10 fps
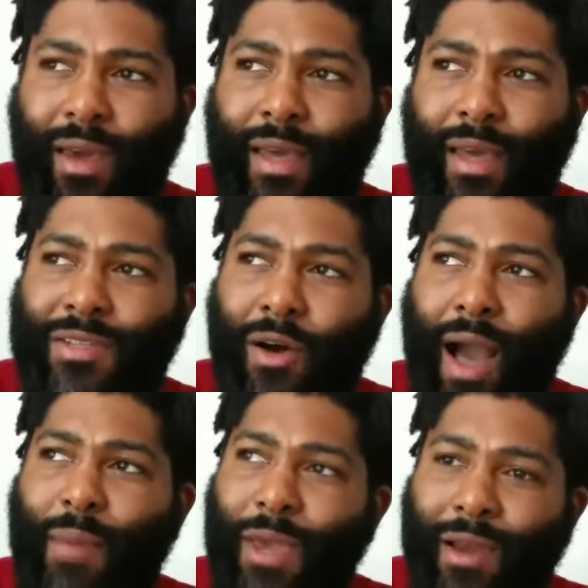And so
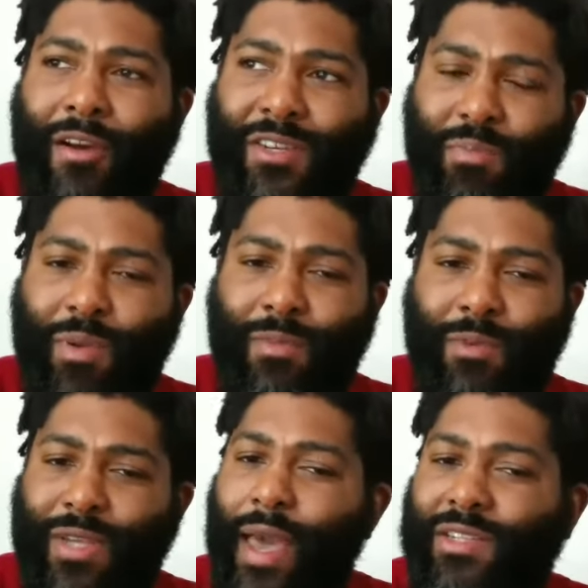I'm encouraging people
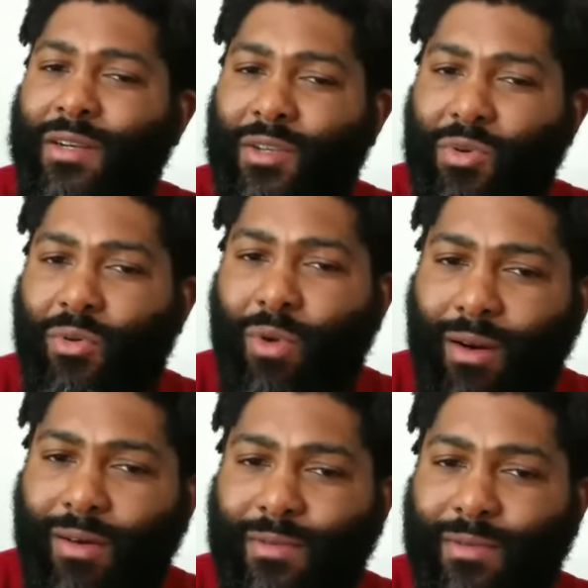to actually do the work.